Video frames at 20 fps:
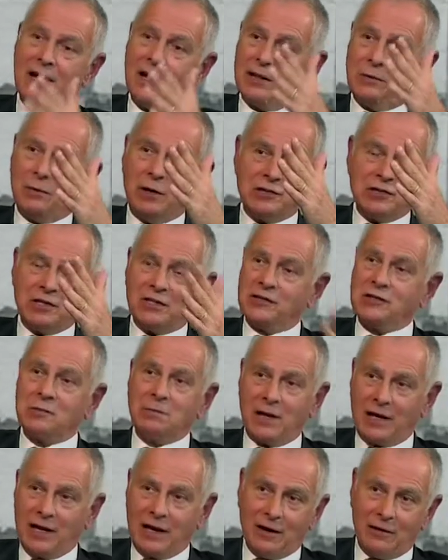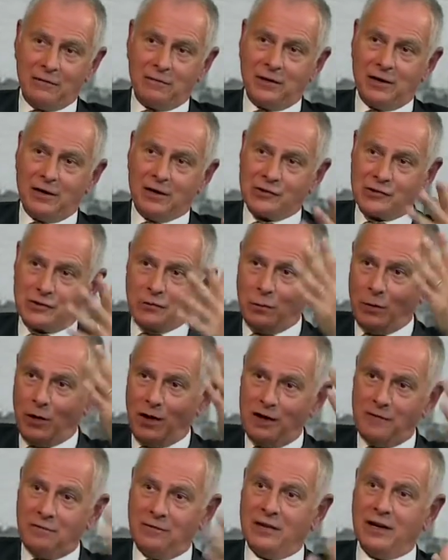Otherwise, it doesn't matter how fast the
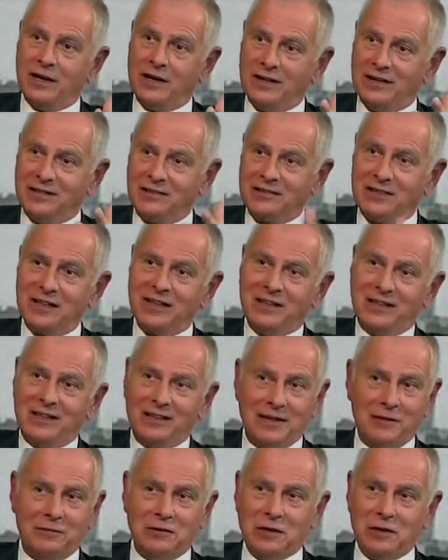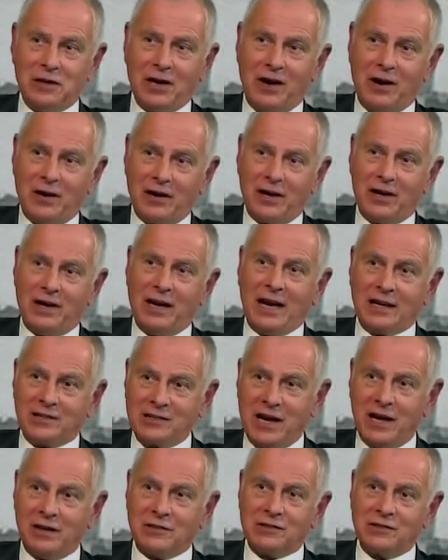Wi-Fi is. If you can't connect
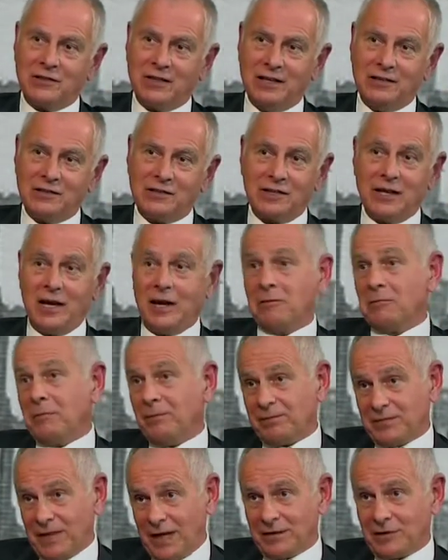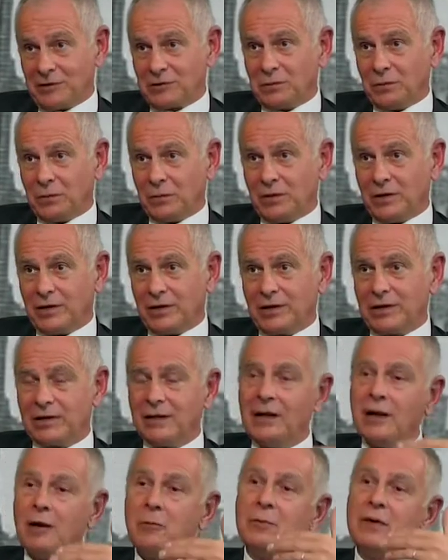out to the internet, that doesn't work.
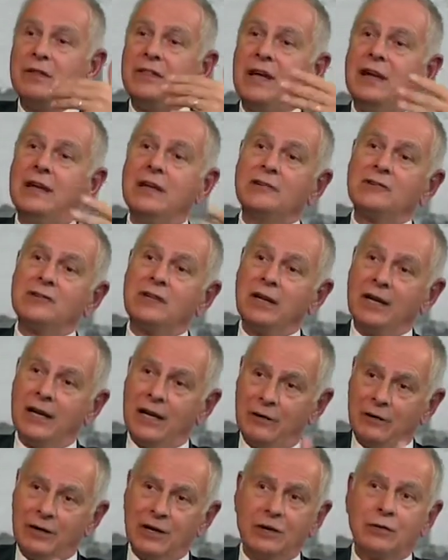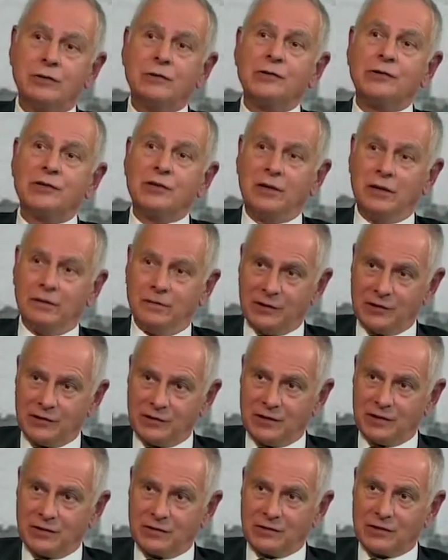But then it's layering on
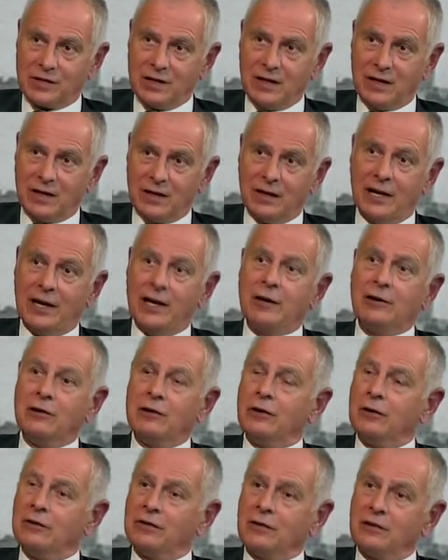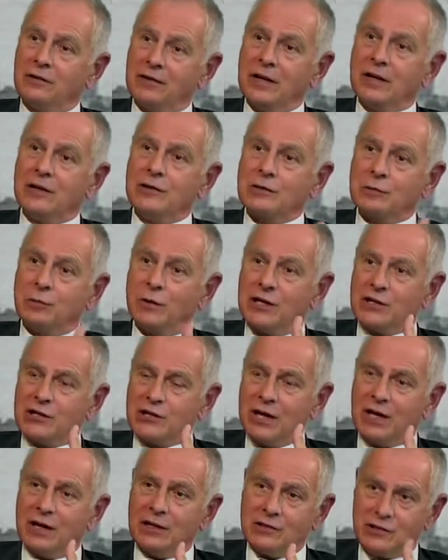services, layering on things
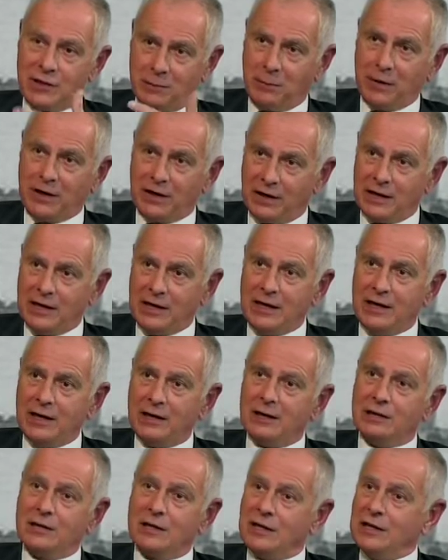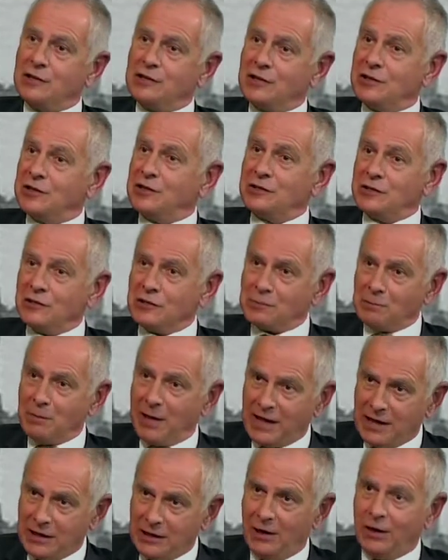which typically the citizens
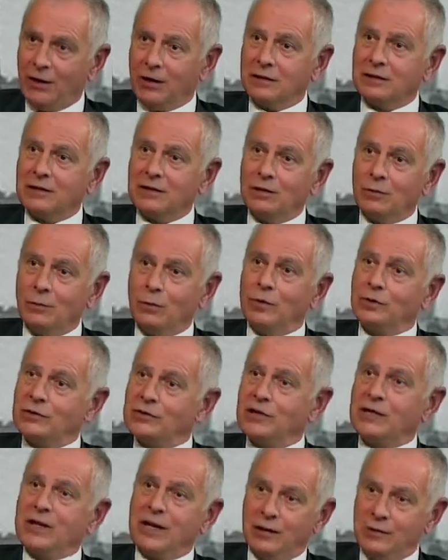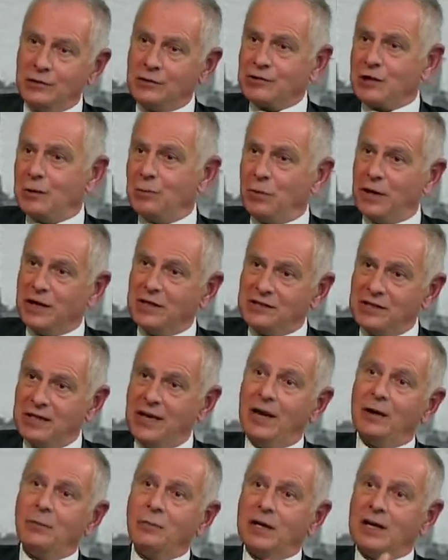may not want to go somewhere to
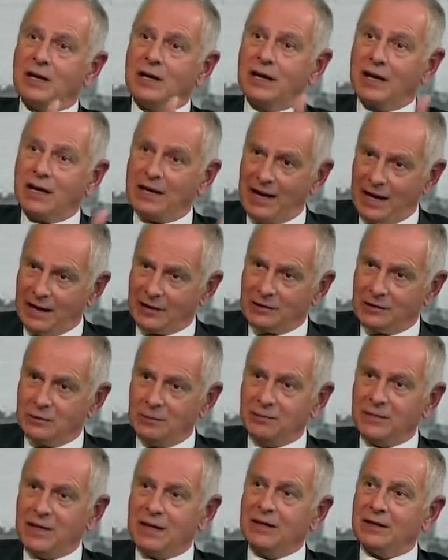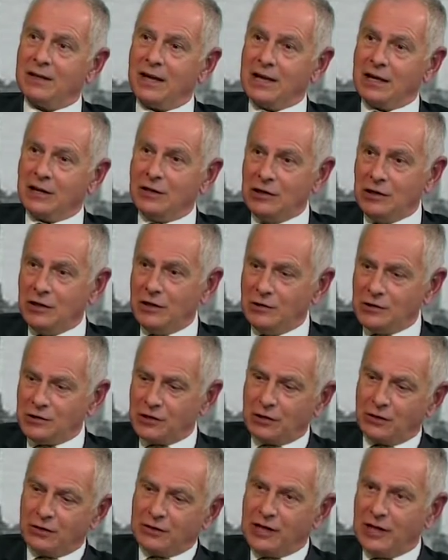get. We can connect them, they can use
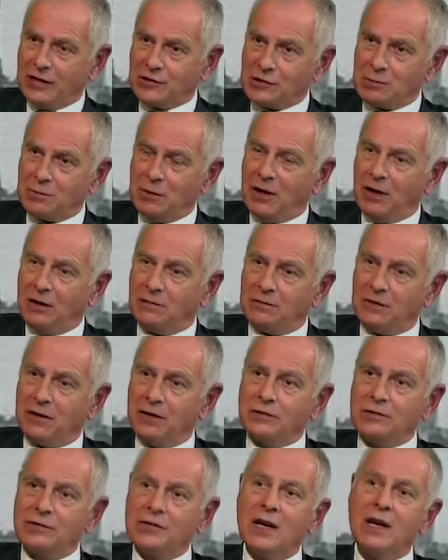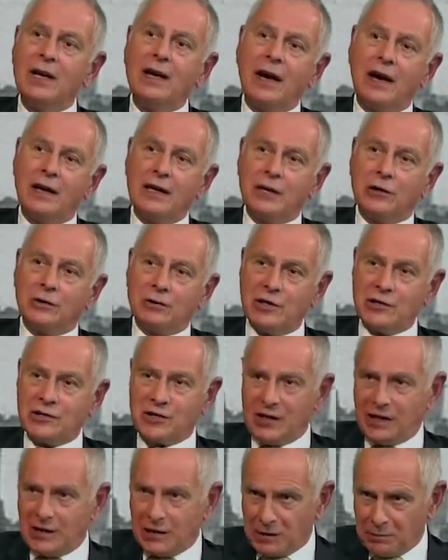it on their smartphones, and
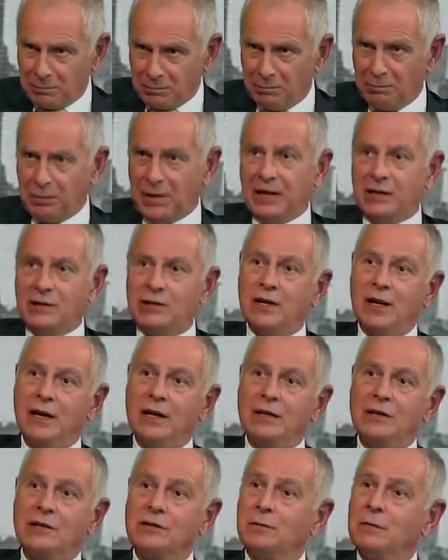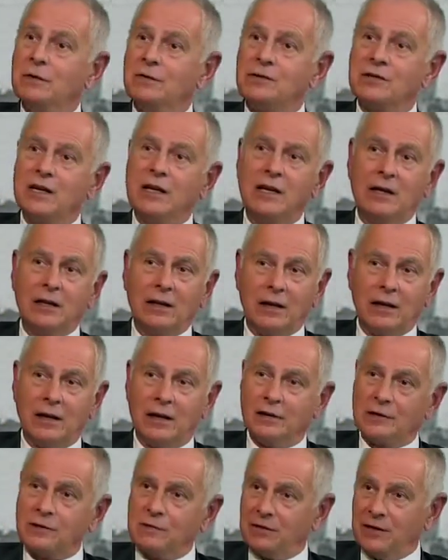increasingly the big change that we've seen in the
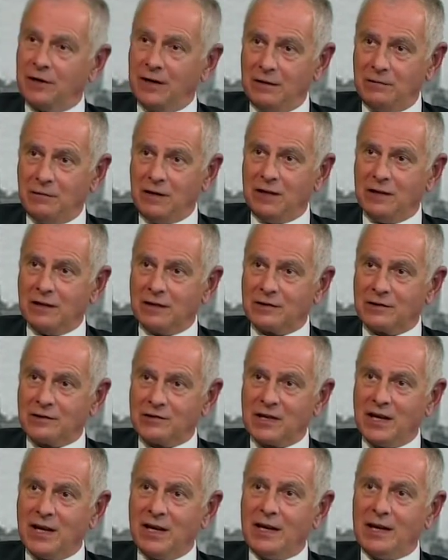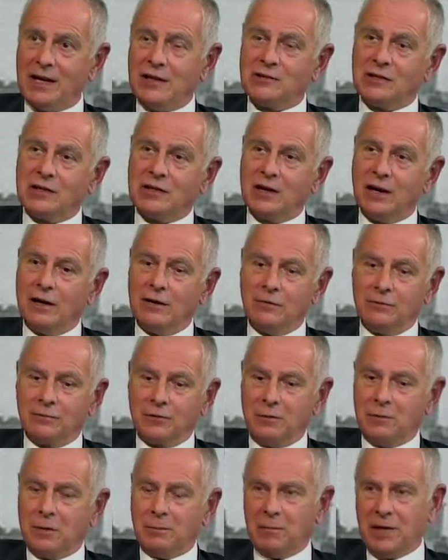last 5 years is to go
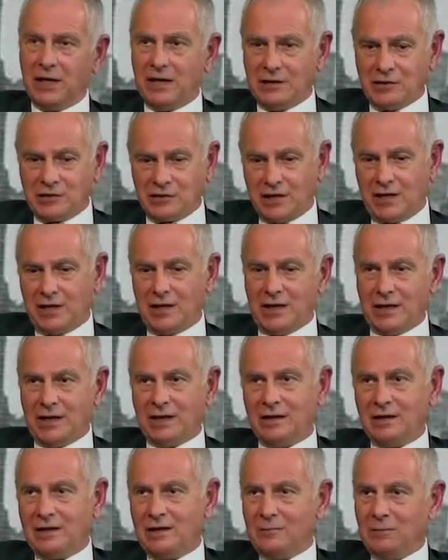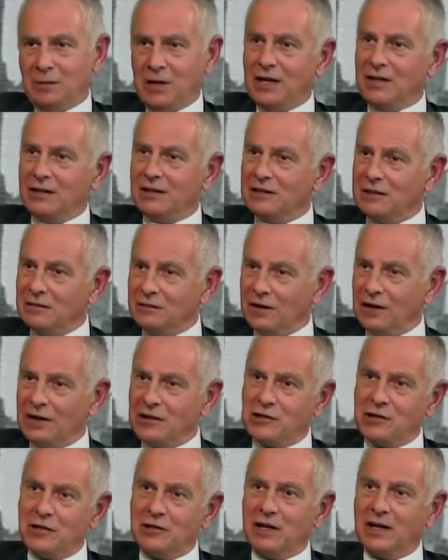from a PC being the device you